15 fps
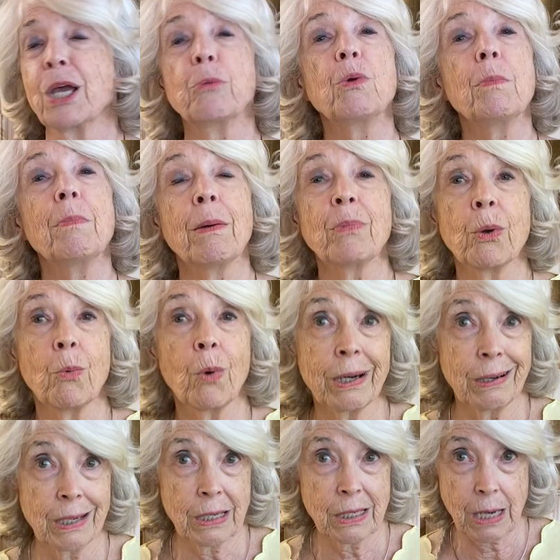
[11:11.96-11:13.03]
remember what
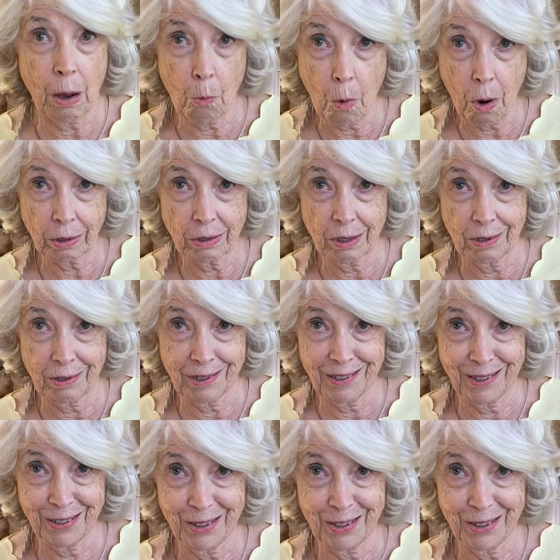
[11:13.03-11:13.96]
it is I wanted.